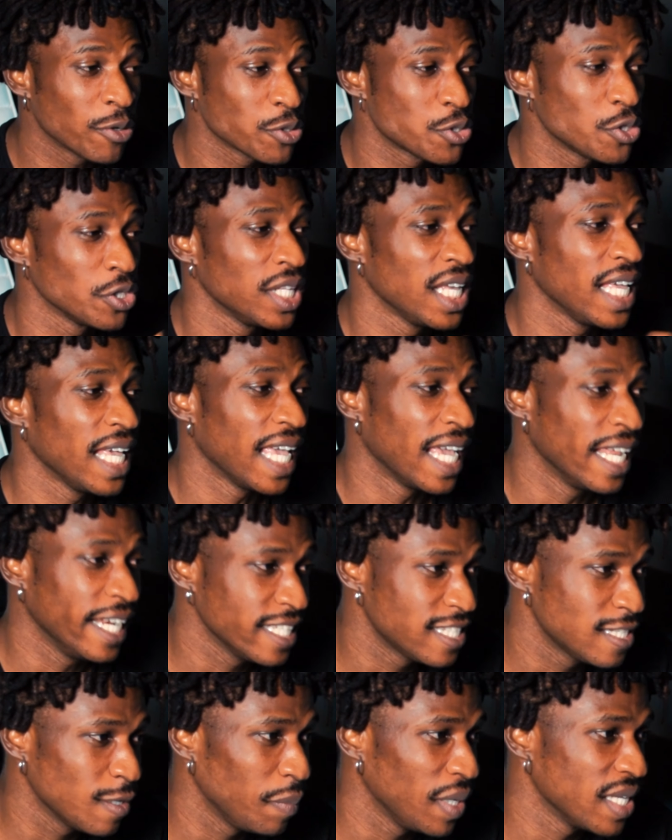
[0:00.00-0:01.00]
to the a
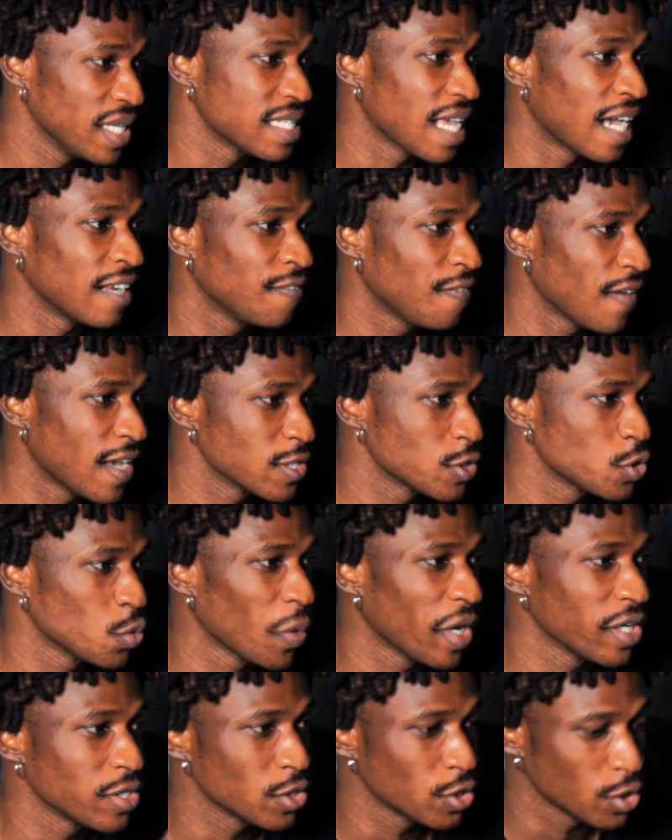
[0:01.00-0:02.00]
little bit advanced
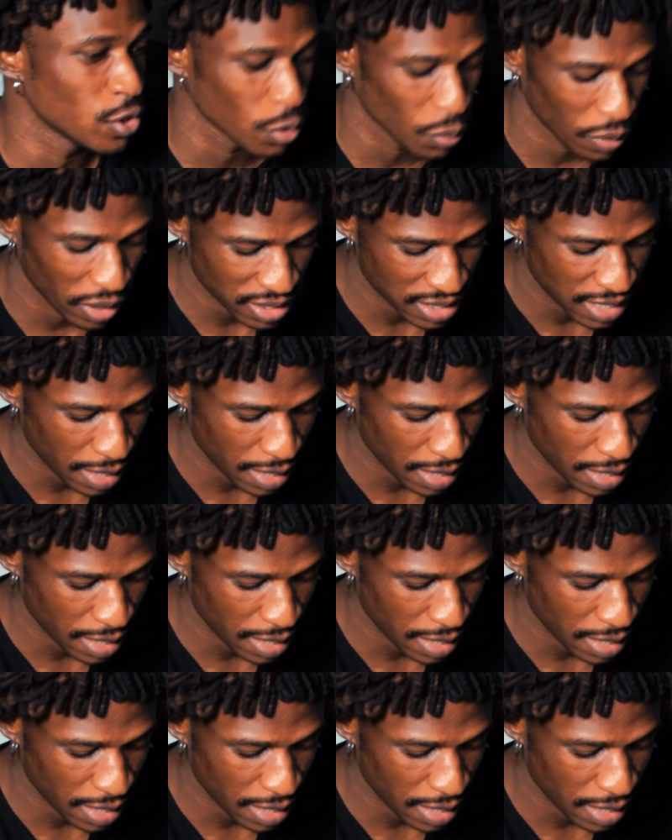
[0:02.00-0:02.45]
way to do it,